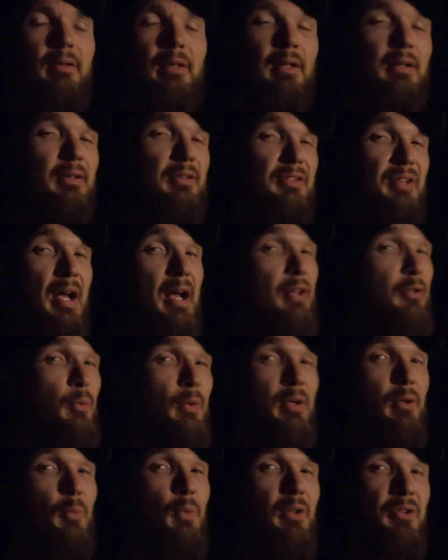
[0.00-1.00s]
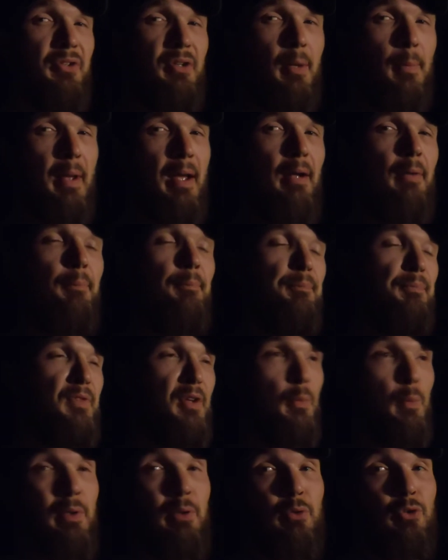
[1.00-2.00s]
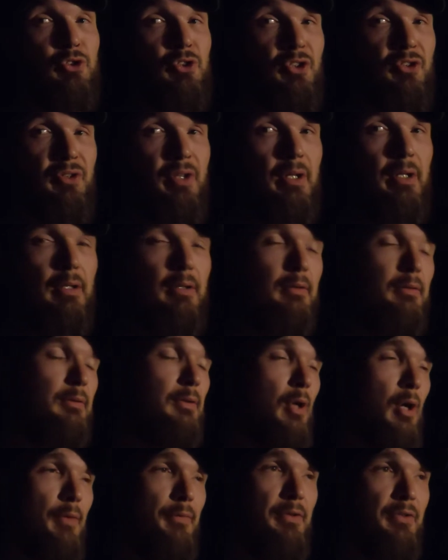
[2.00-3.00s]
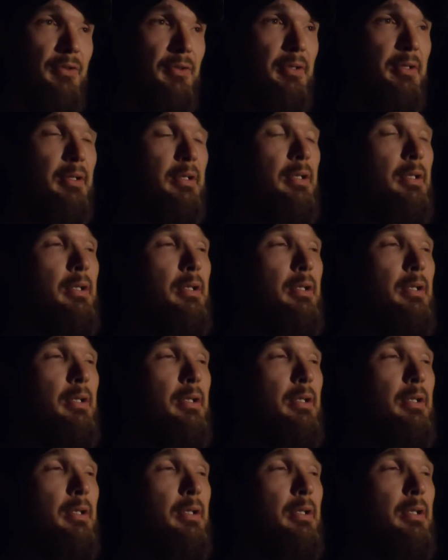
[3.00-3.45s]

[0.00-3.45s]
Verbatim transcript: It decides when it wants to come out, and we were just there, obviously.